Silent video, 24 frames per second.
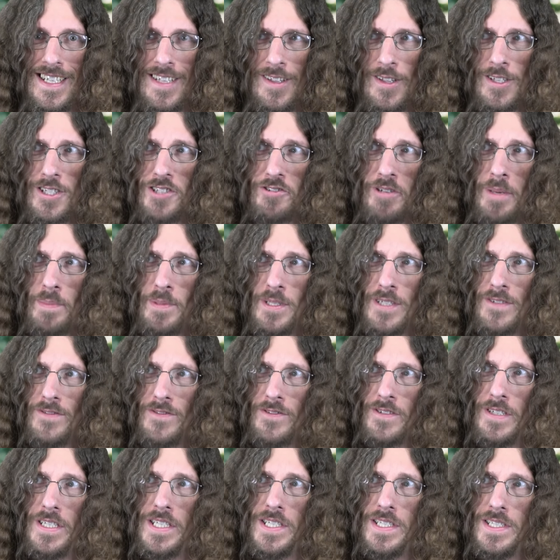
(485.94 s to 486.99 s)
To the script
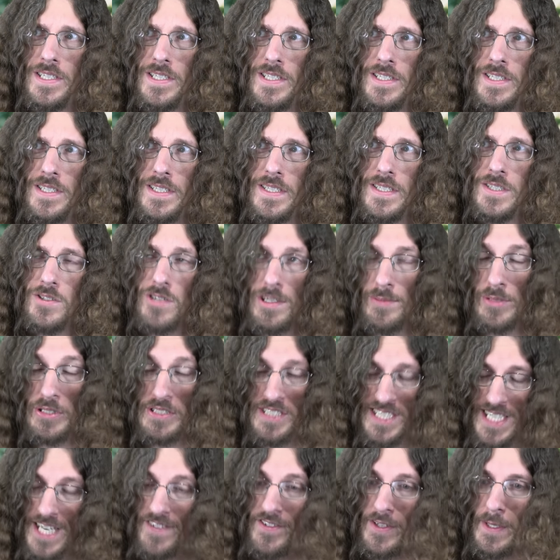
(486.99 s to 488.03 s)
of Tremors
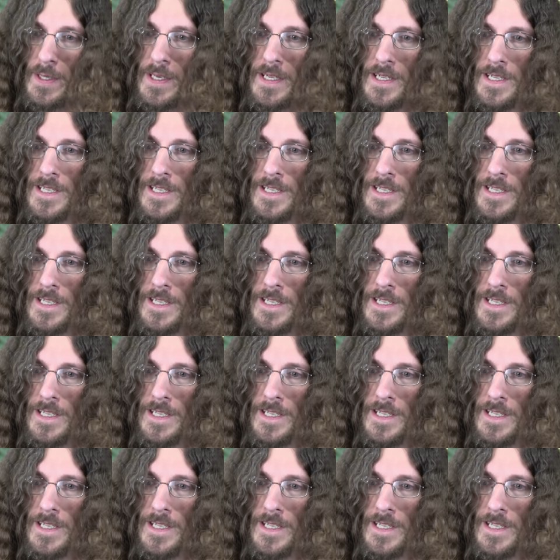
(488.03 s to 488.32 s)
7.